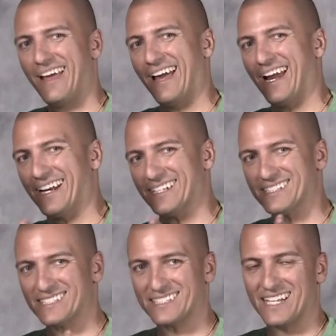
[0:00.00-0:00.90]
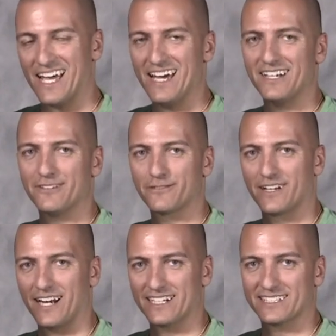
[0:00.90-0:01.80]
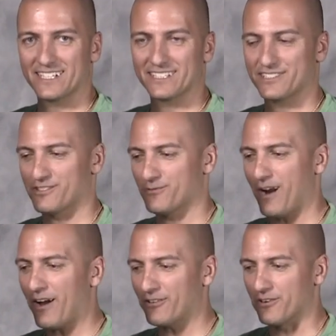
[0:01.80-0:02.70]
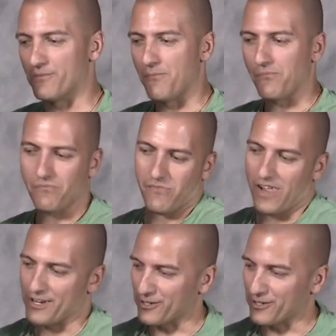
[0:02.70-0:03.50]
and instead of connecting it to the router, you're